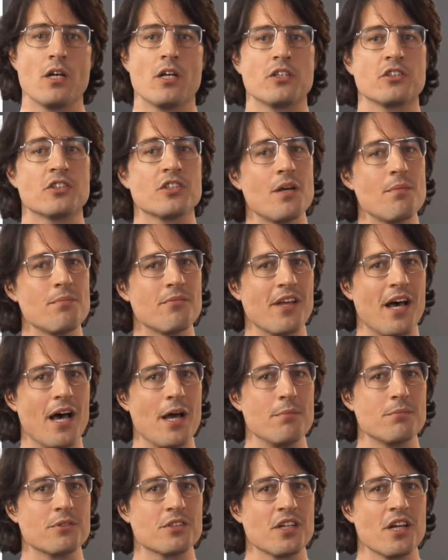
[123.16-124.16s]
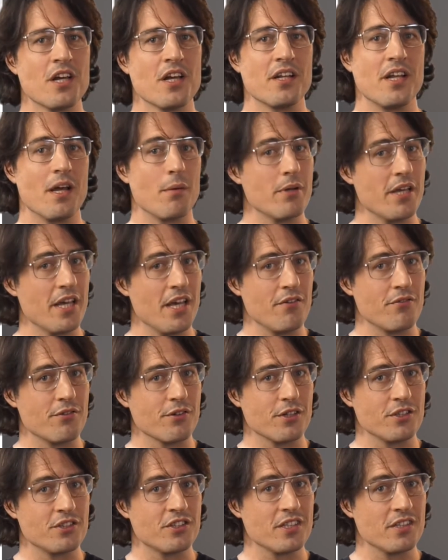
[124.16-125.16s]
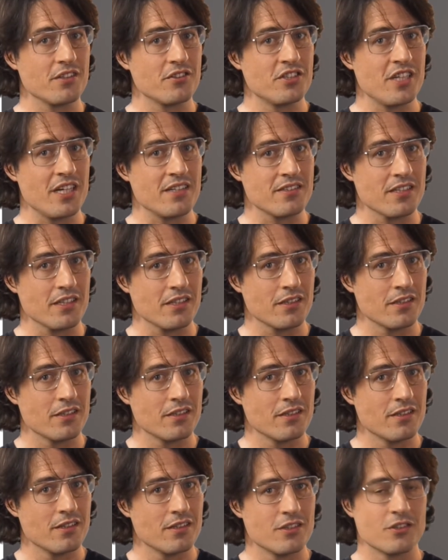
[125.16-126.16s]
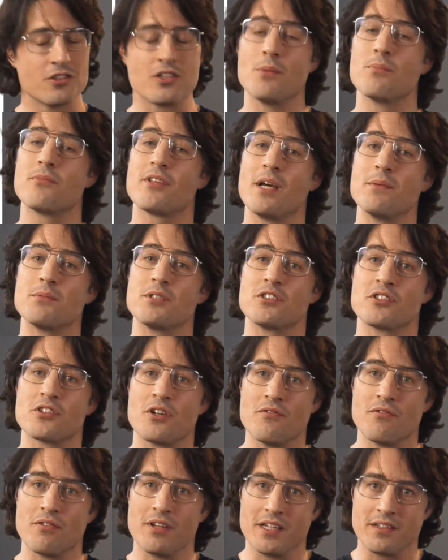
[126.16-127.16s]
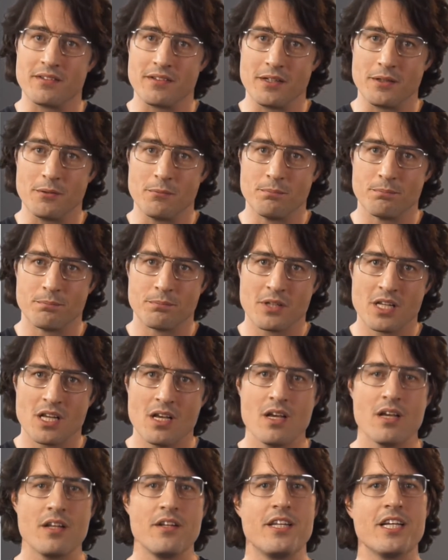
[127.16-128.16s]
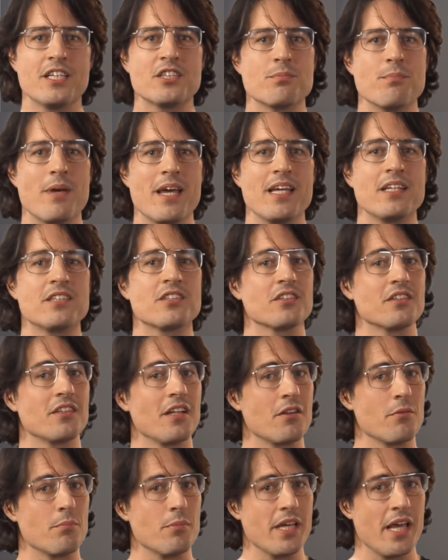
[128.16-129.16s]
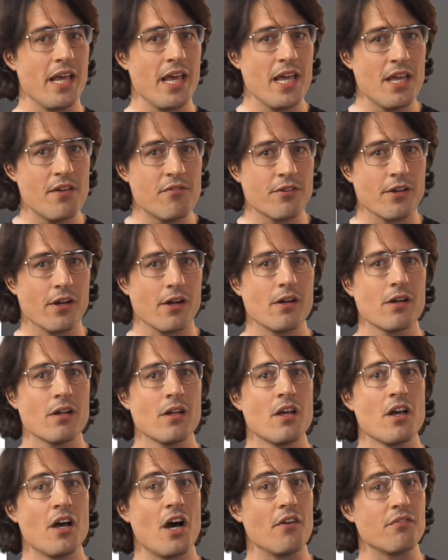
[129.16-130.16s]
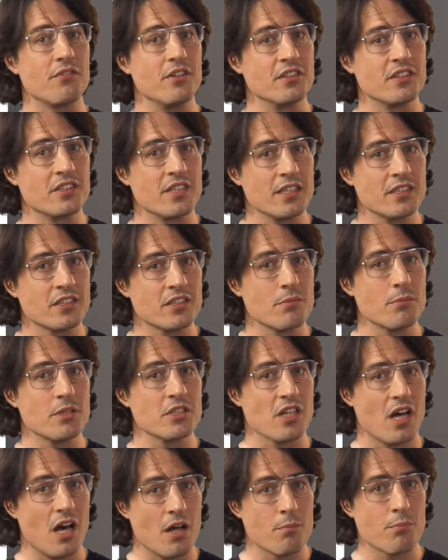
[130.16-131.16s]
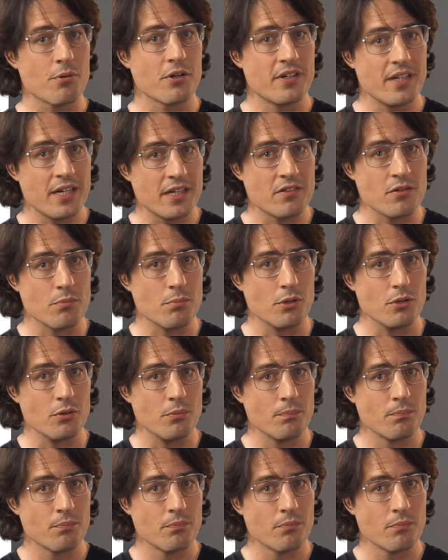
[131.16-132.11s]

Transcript: Sometimes their behavior is synergetic, sometimes it's conflicting. This makes that the behavior of the system is unpredictable,